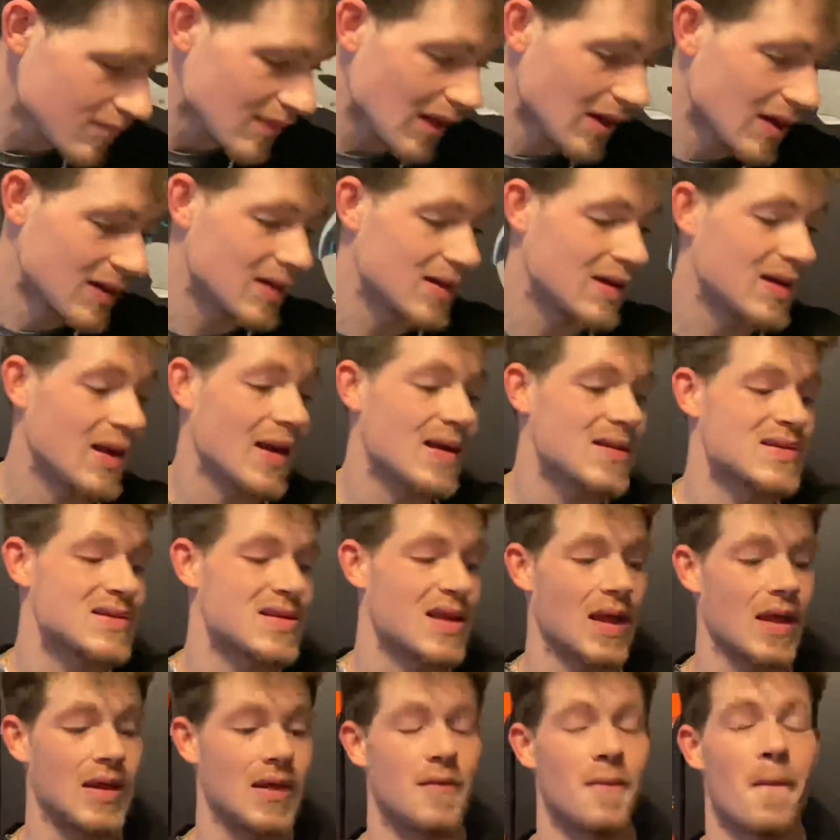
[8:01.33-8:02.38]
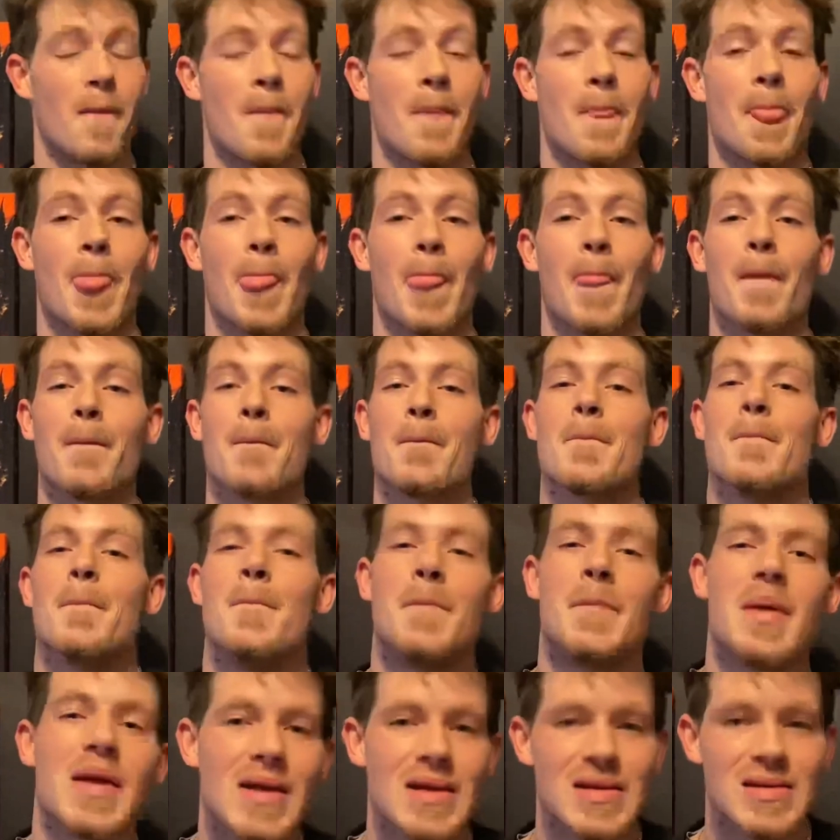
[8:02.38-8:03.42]
The next game,
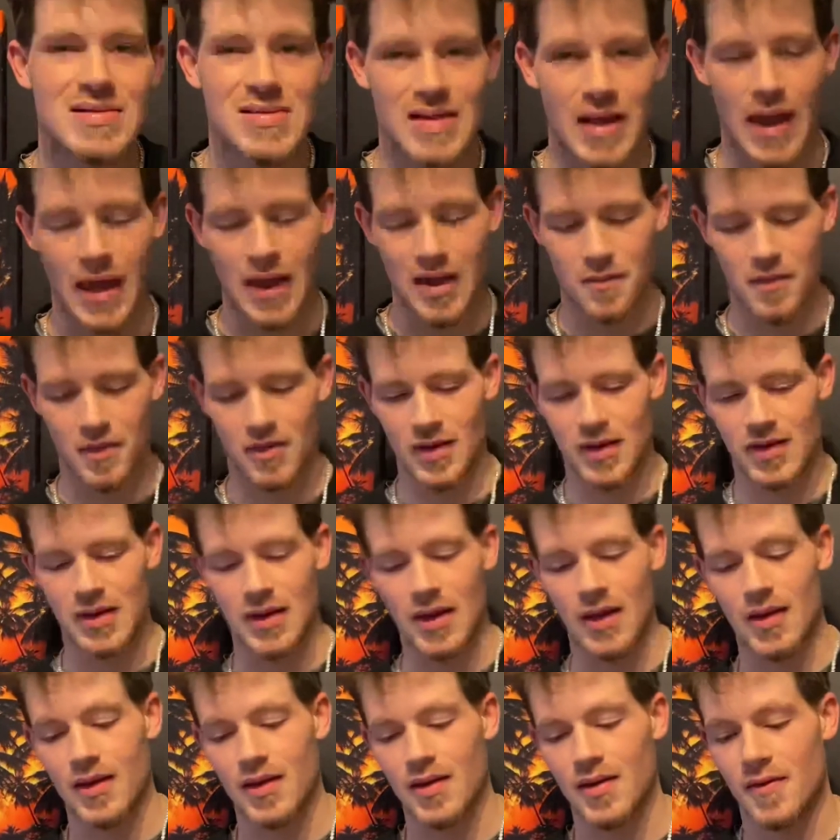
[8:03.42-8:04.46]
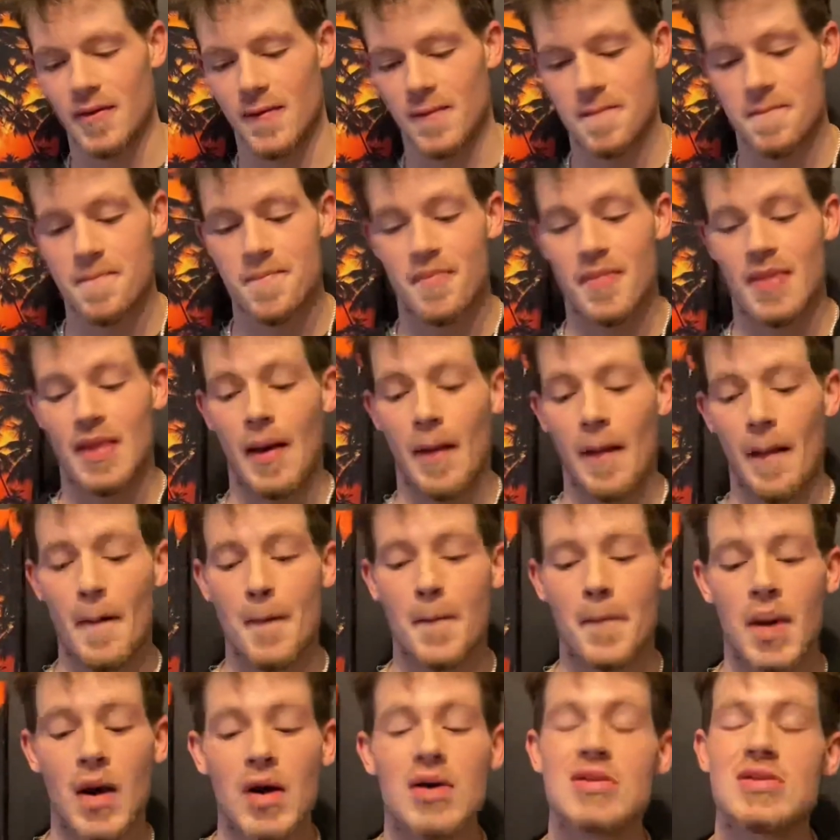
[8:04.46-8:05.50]
biggest game of the day,
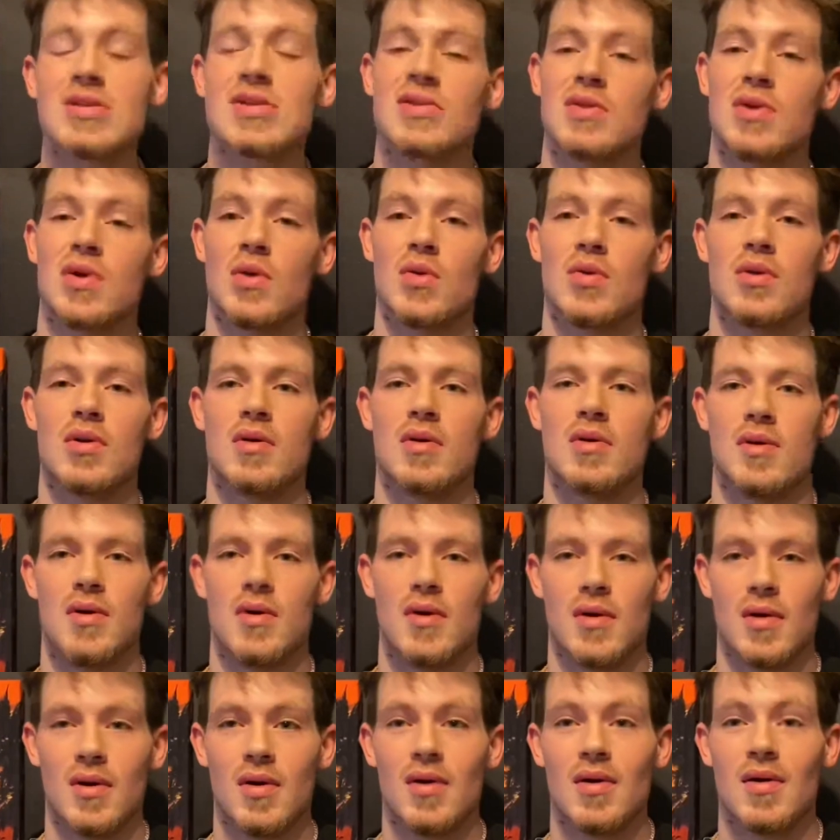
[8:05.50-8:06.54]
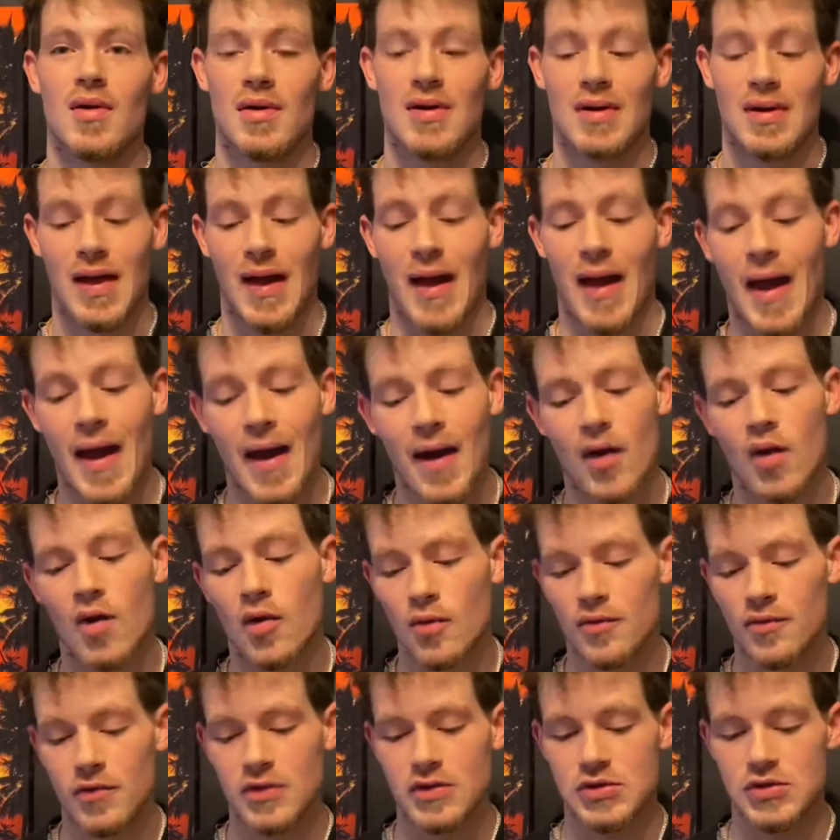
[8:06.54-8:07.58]
Barcelona at home
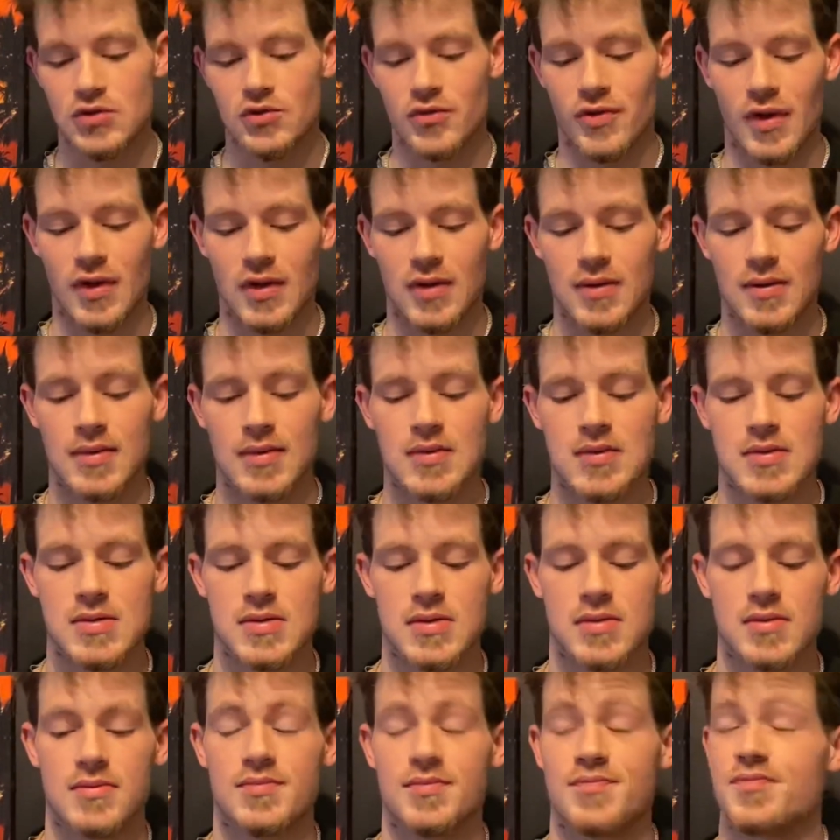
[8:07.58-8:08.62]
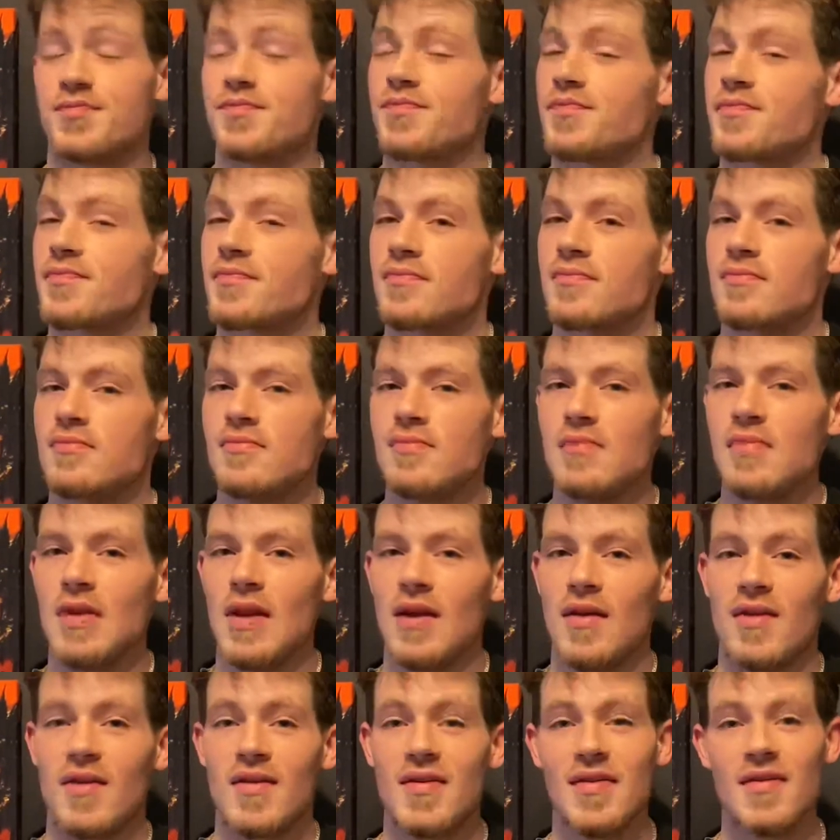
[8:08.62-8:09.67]
versus Juventus.
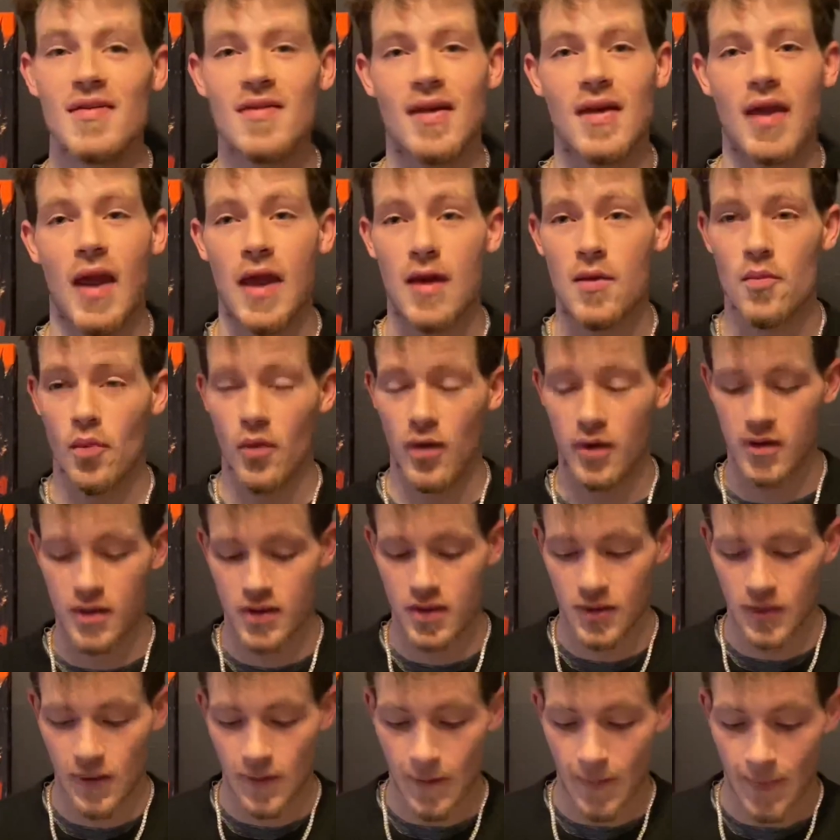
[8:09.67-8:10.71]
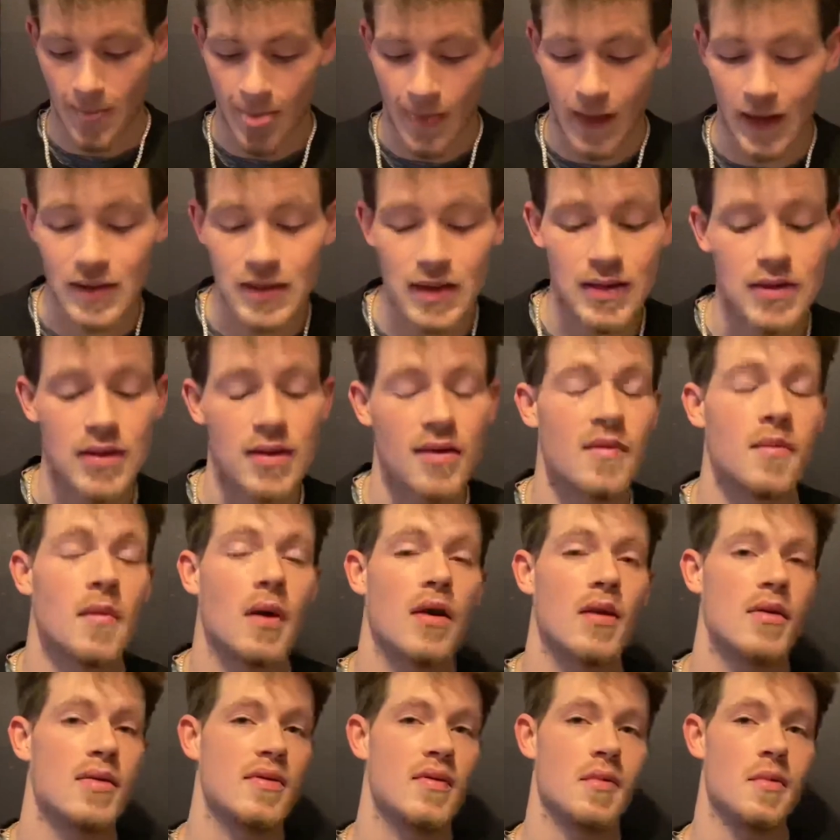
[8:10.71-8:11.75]
This is a game where I think there's money
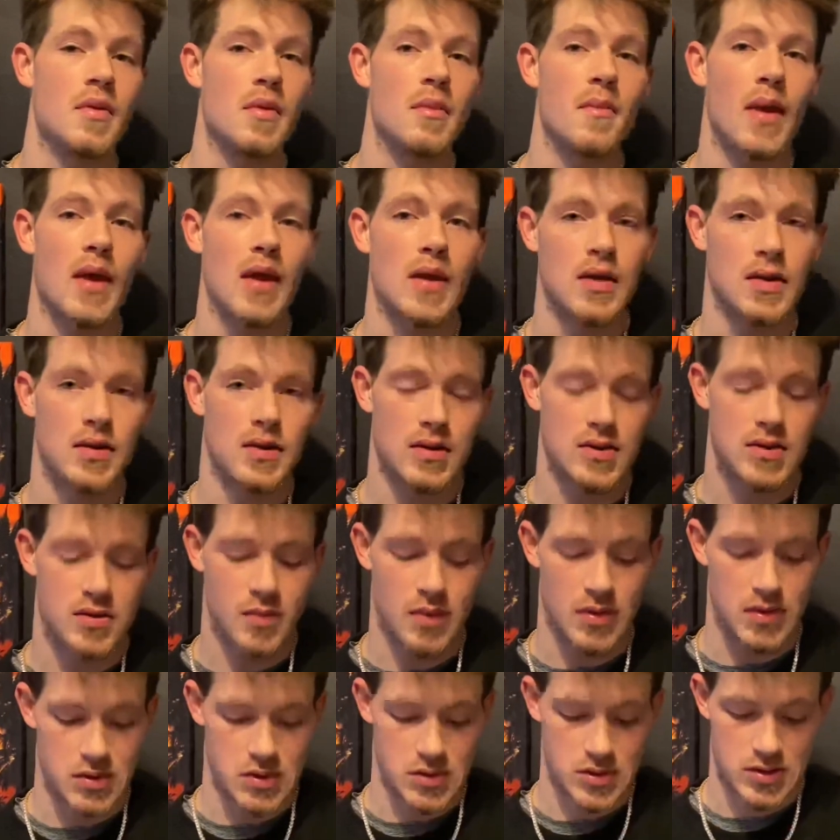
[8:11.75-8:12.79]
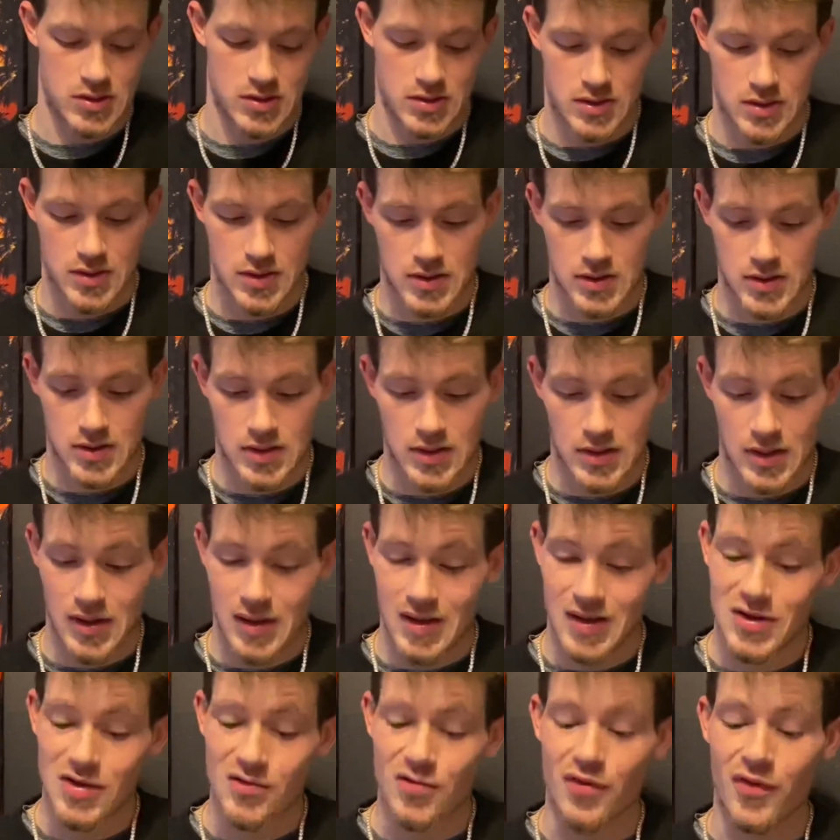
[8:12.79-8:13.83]
to be made in this bitch.
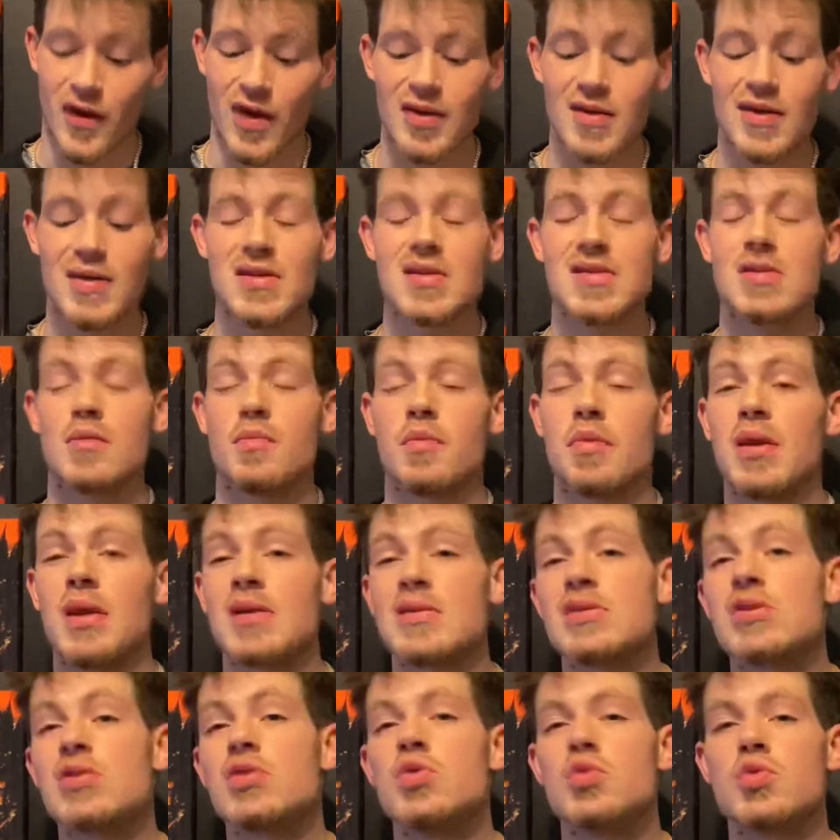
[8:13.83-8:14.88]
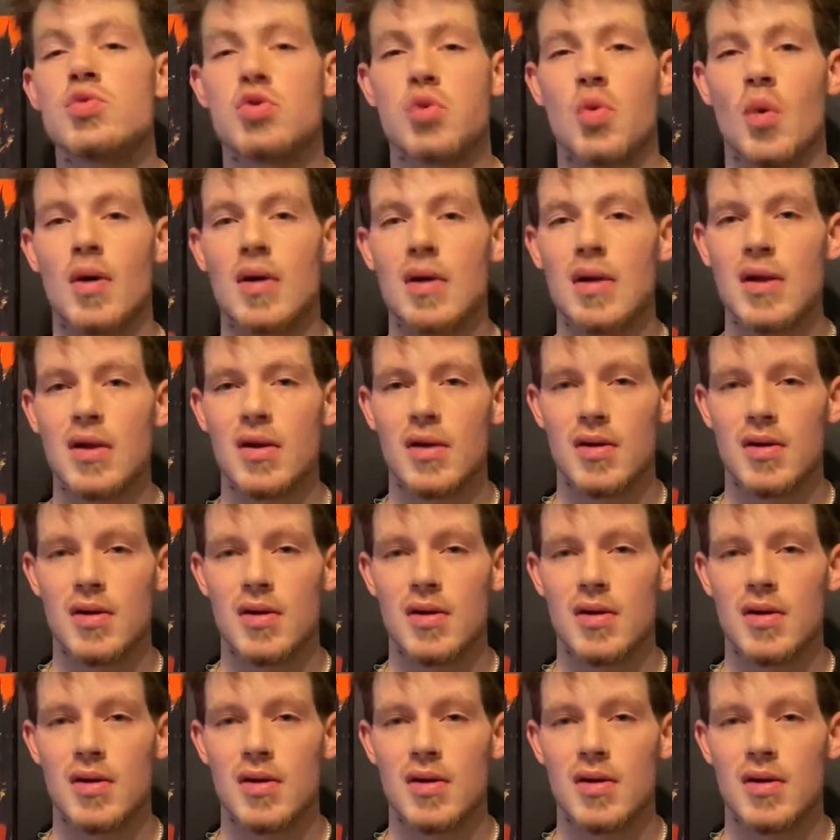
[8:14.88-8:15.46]
Juventus plus 220